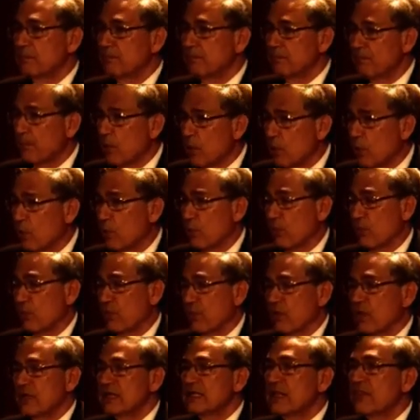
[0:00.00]
both
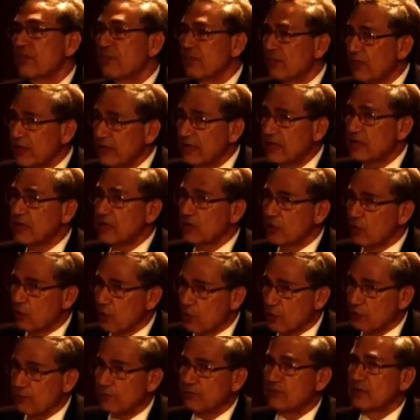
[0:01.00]
thinking
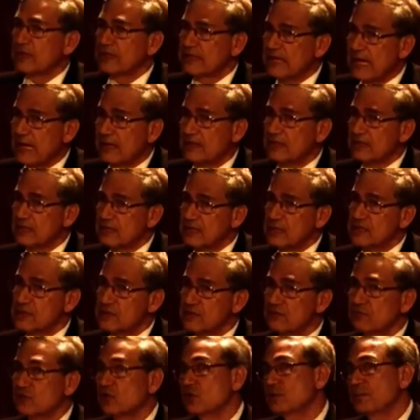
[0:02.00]
of that this
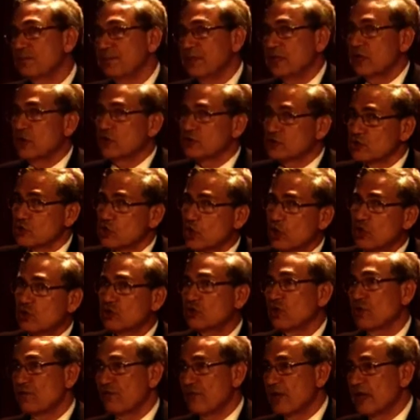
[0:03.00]
will be a sort
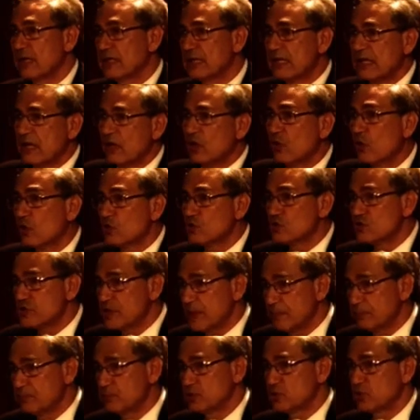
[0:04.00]
of a
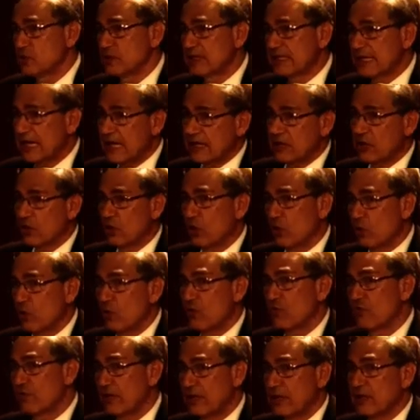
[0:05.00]
conceptual catalog
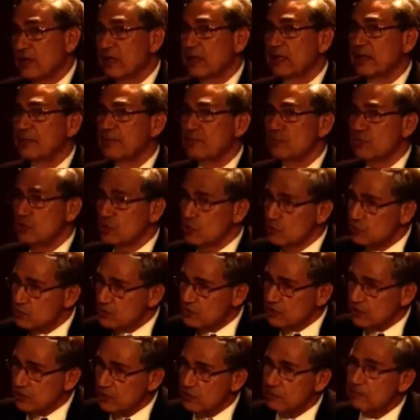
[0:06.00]
of a
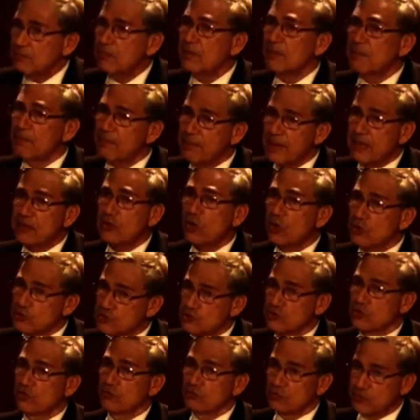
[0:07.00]
museum, but
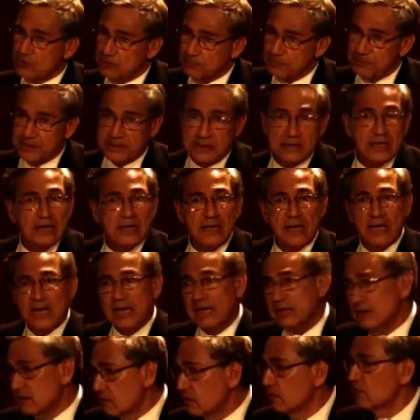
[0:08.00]
also will be a
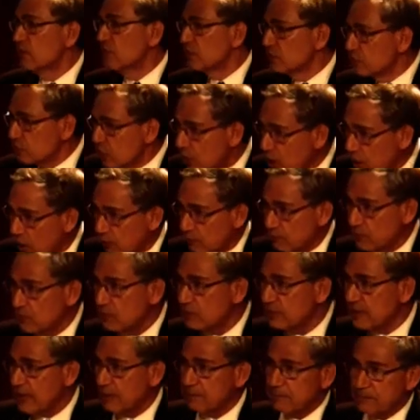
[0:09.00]
novel
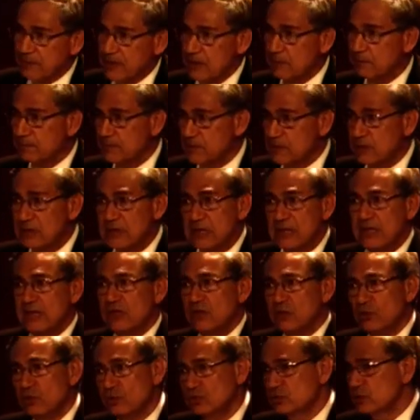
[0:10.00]
that people
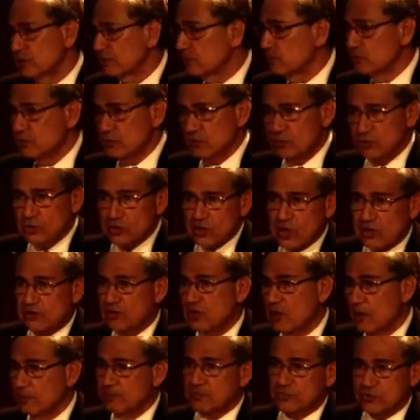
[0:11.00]
who do not
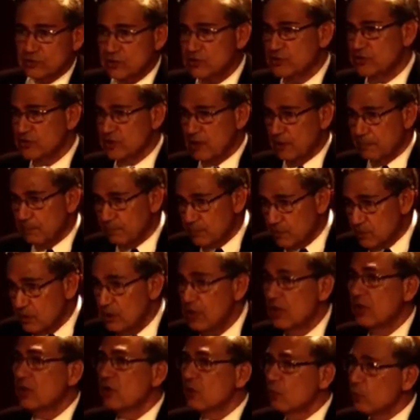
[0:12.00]
come to Istanbul
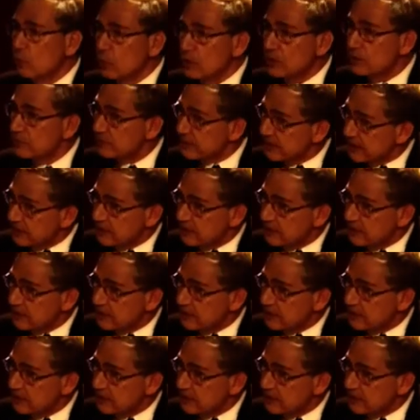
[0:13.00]
will read